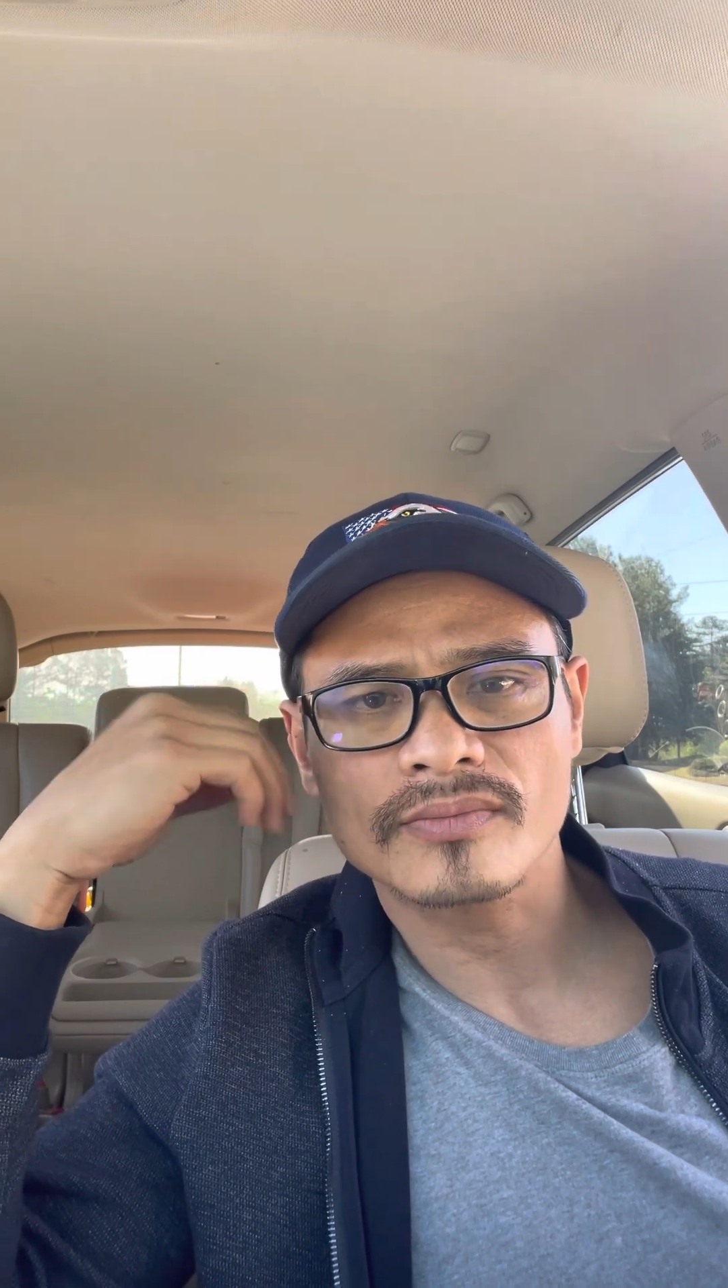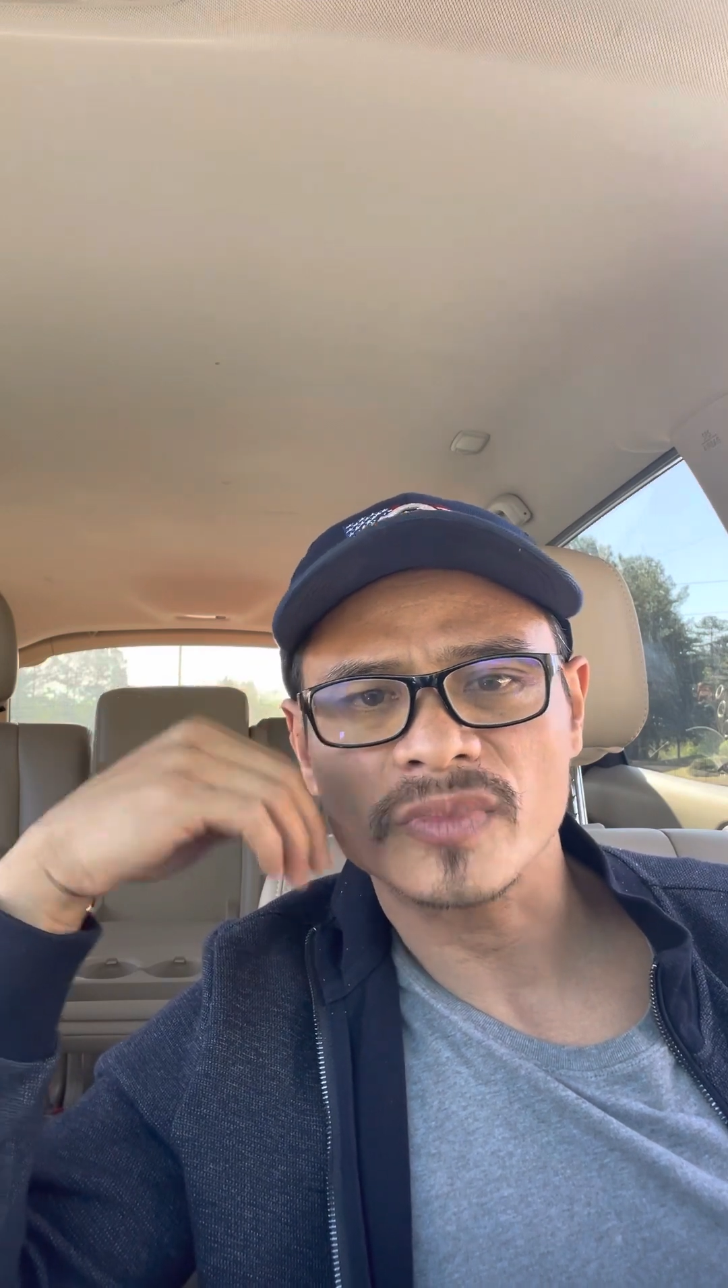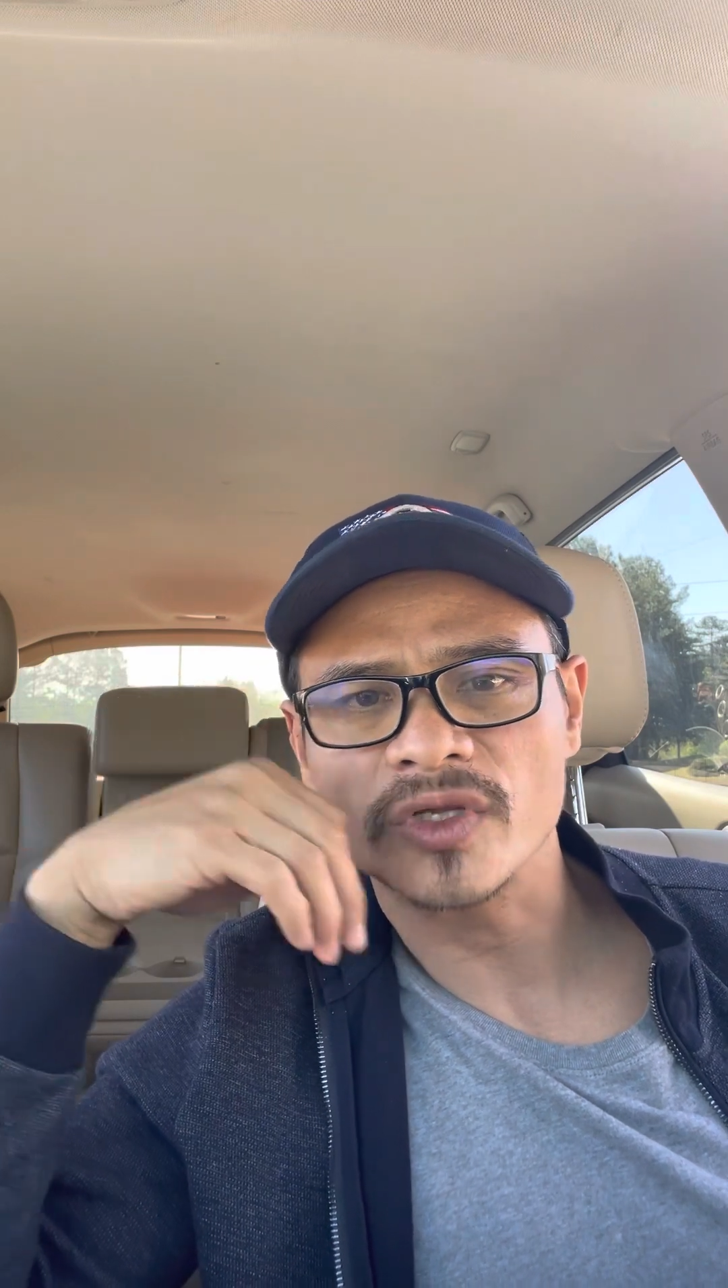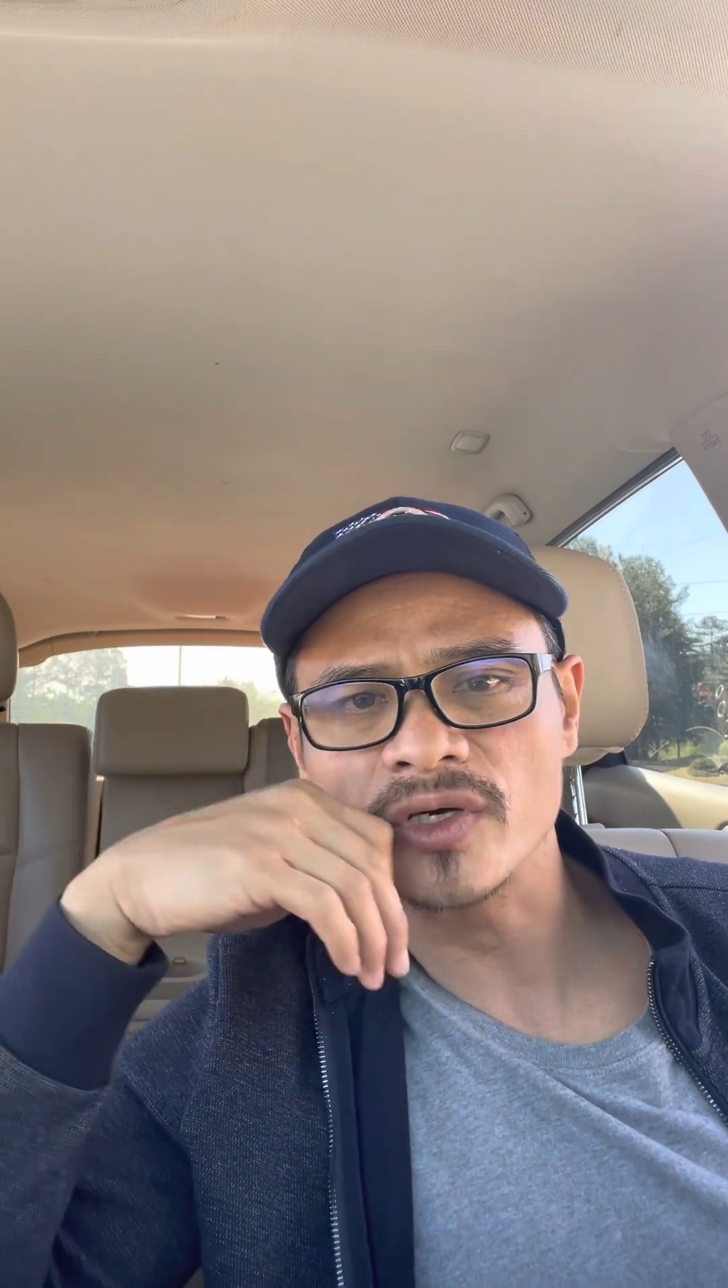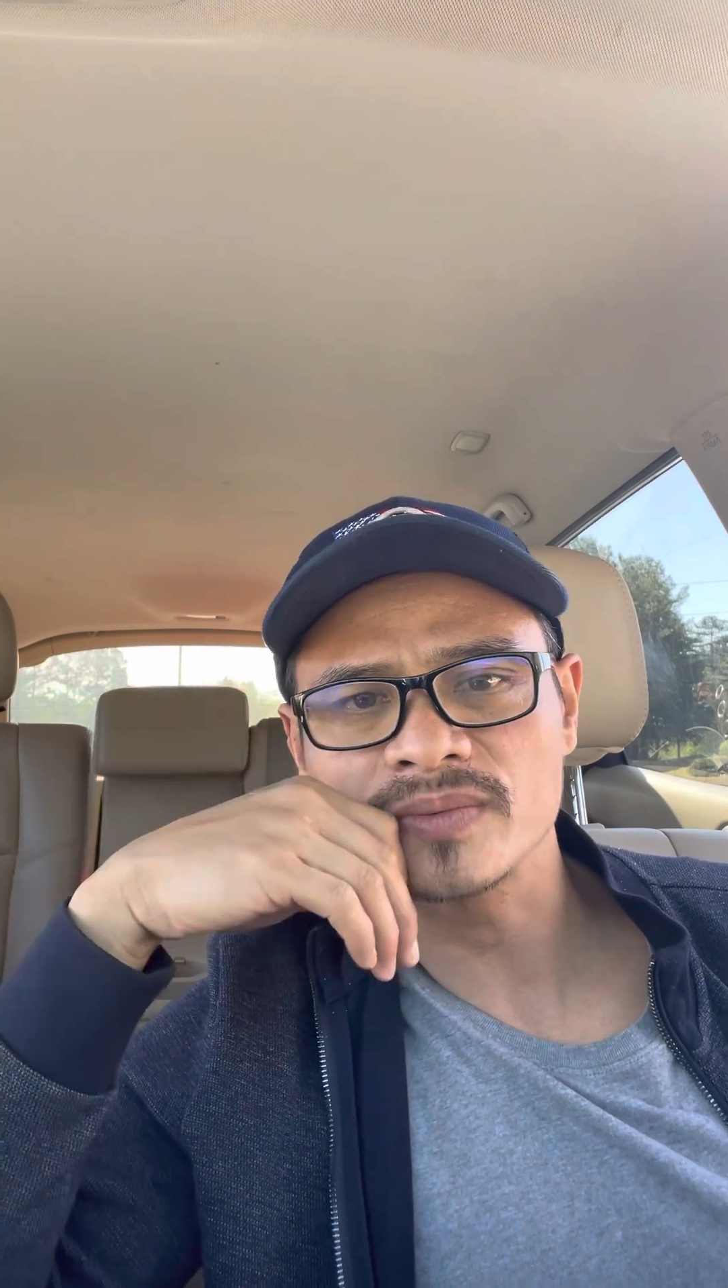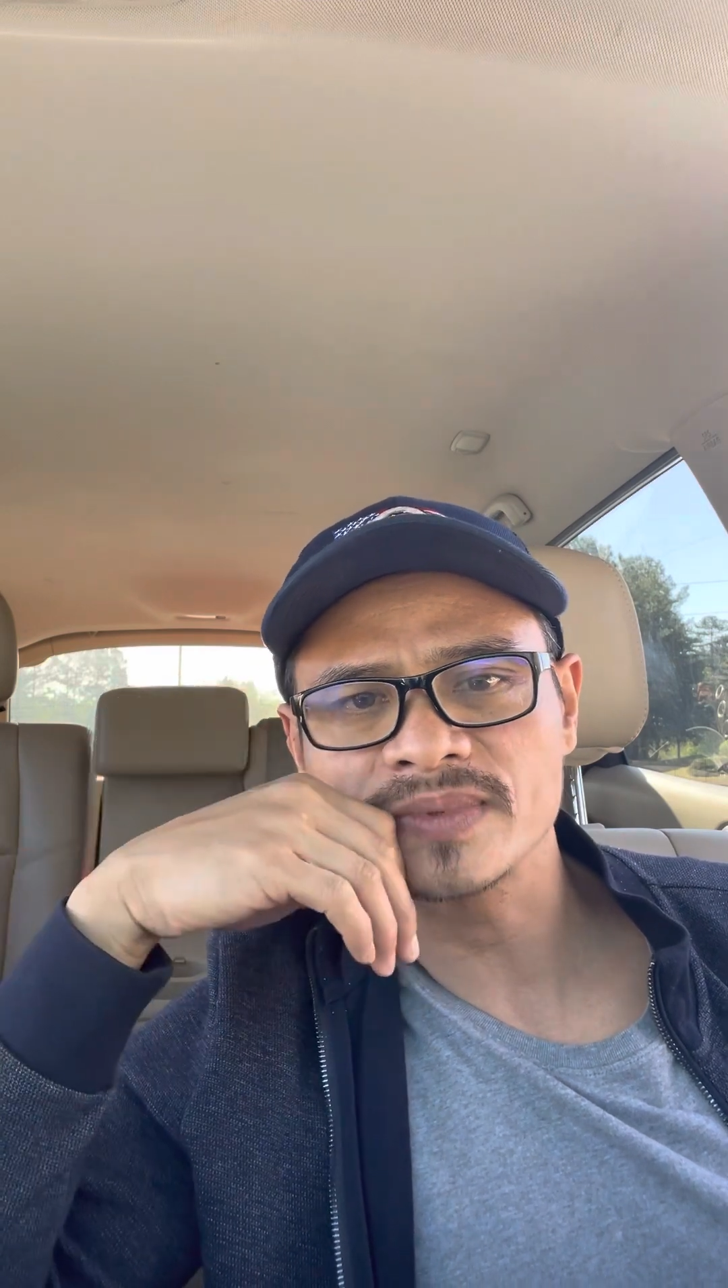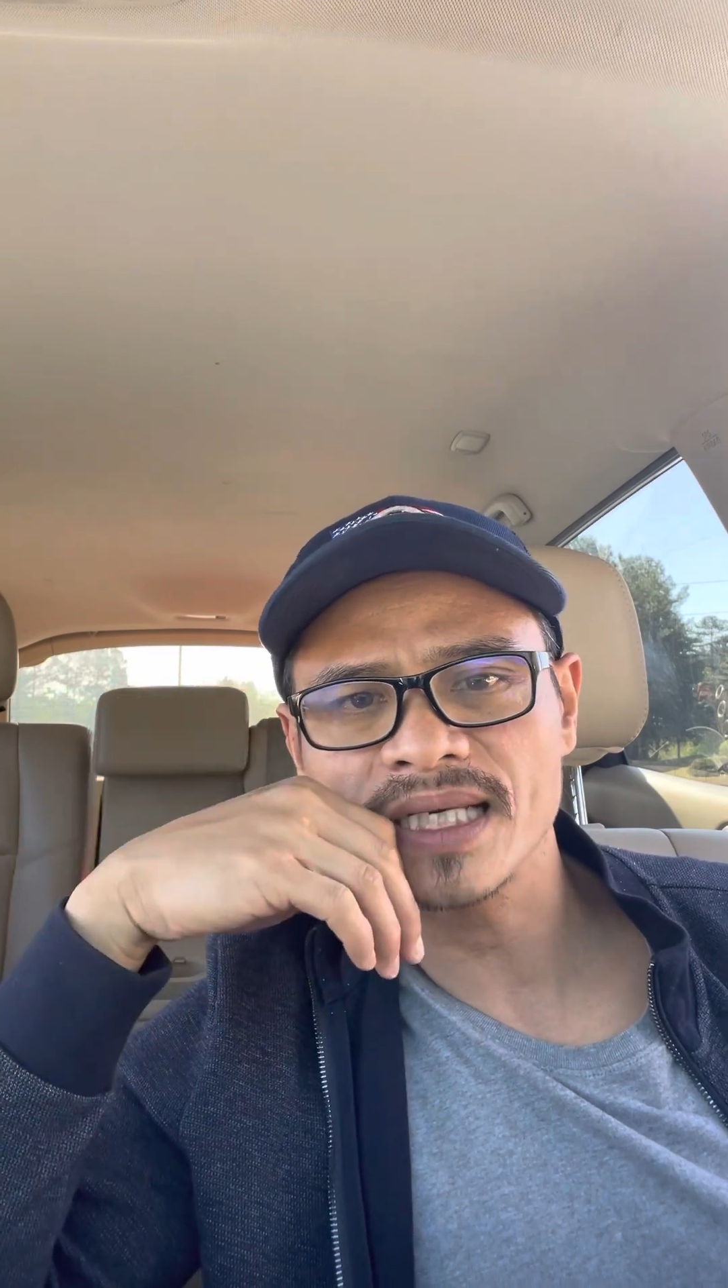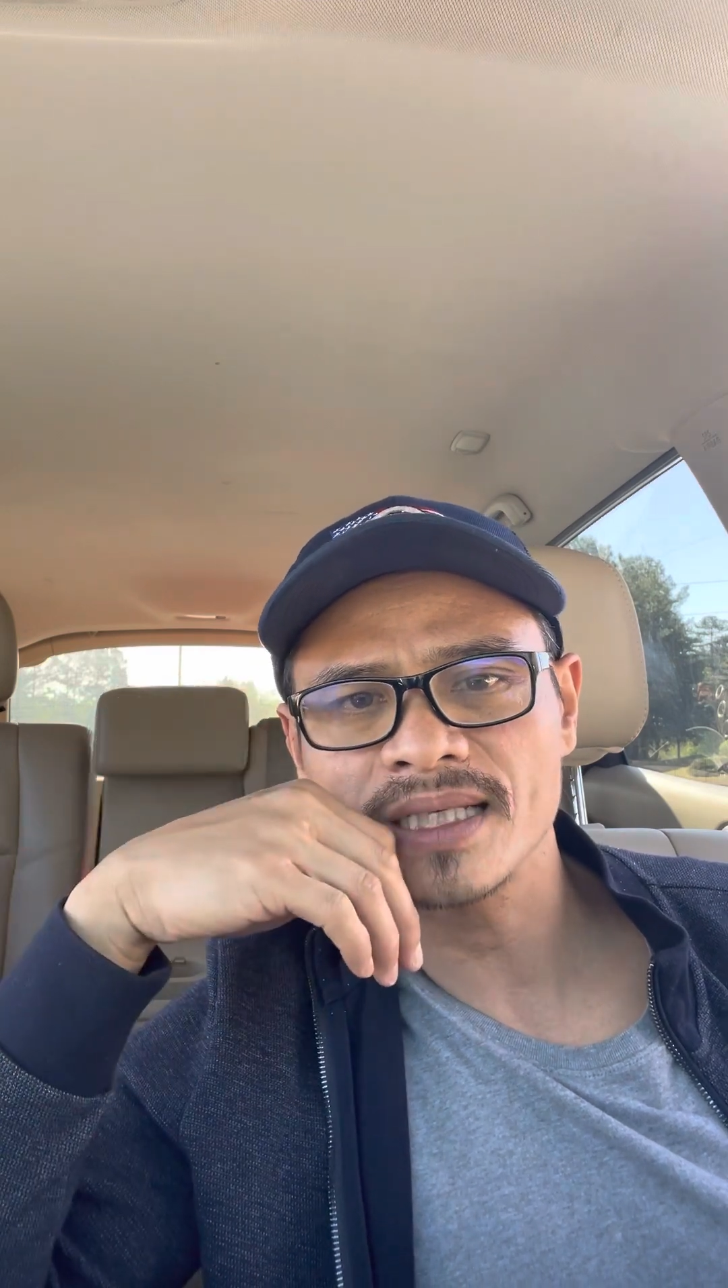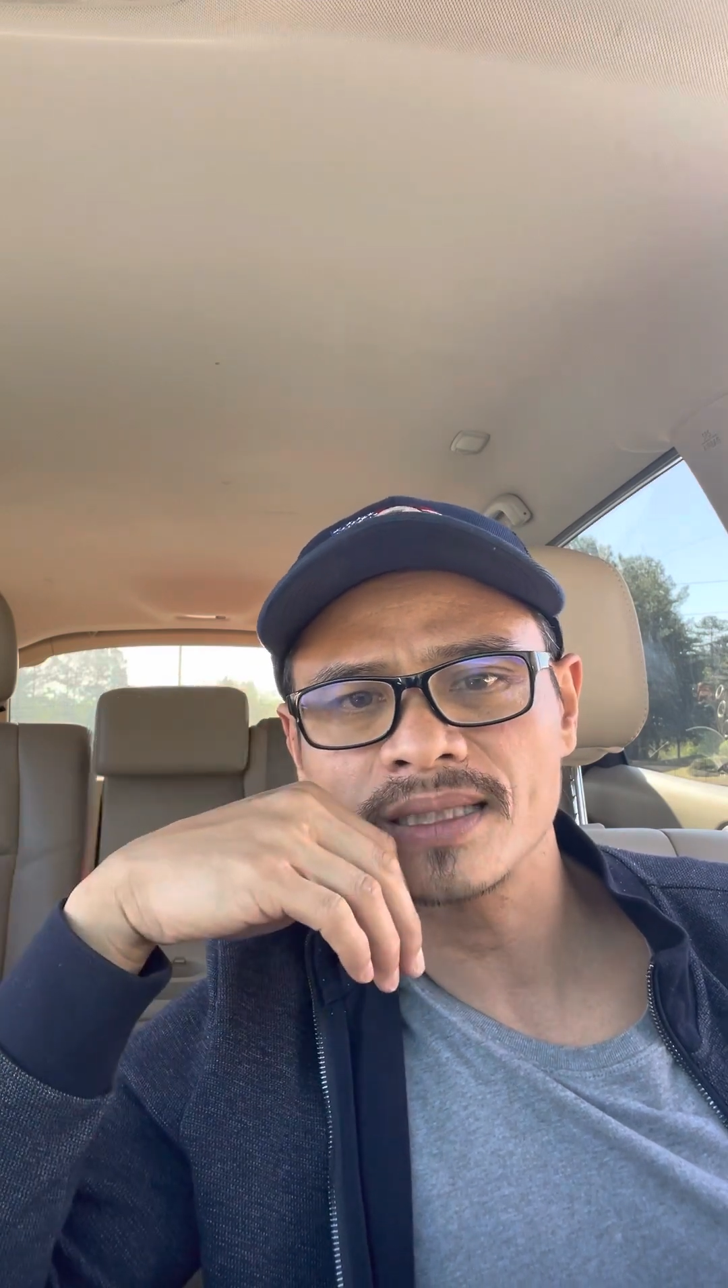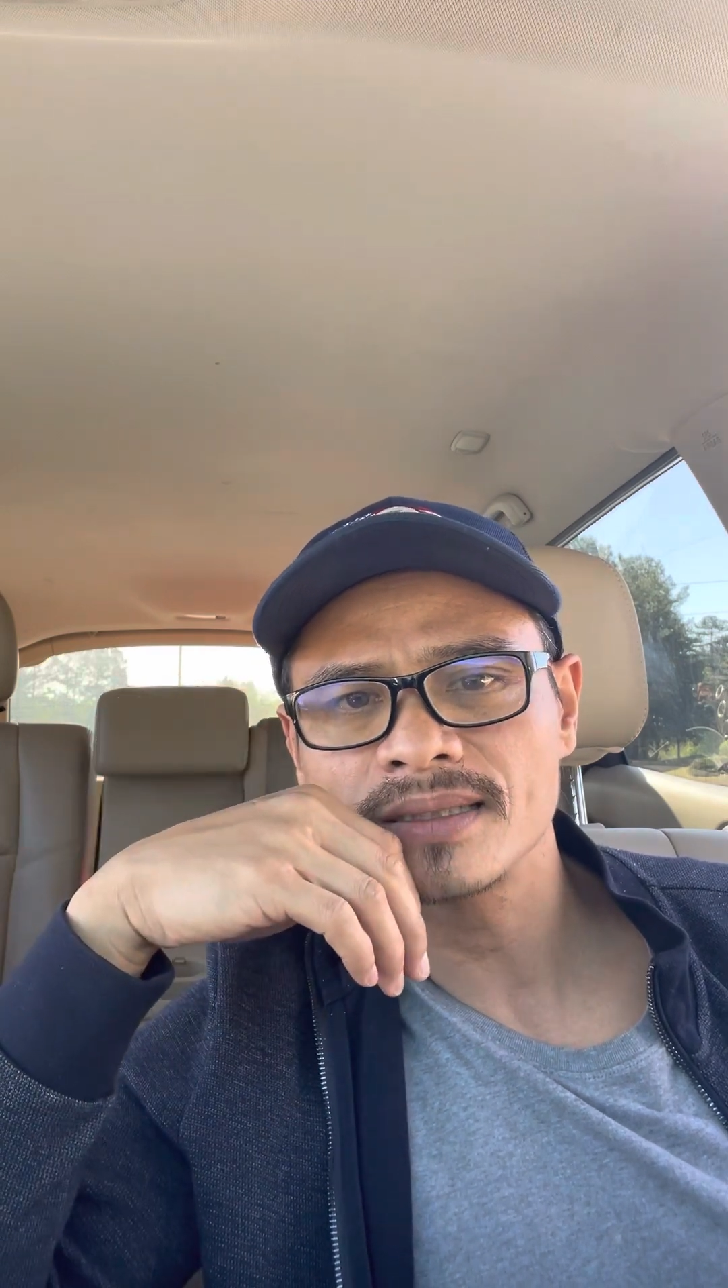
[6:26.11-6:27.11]
You know what I'm
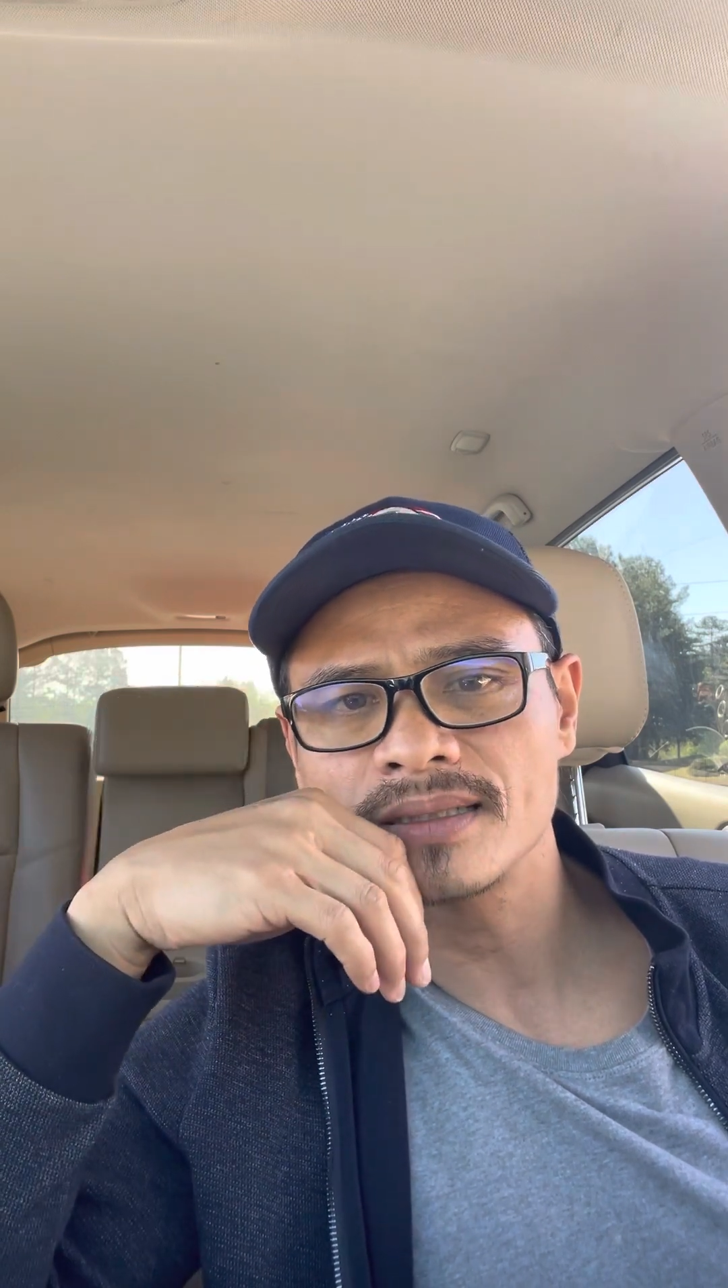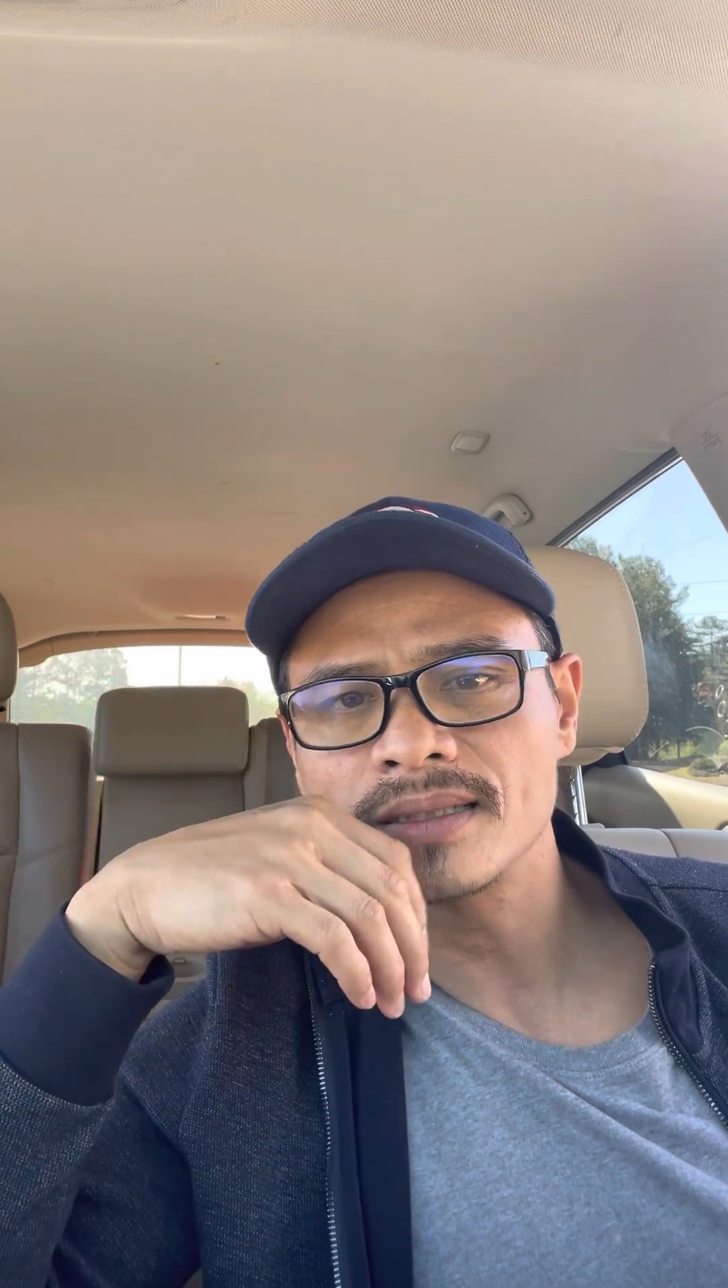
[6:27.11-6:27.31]
saying?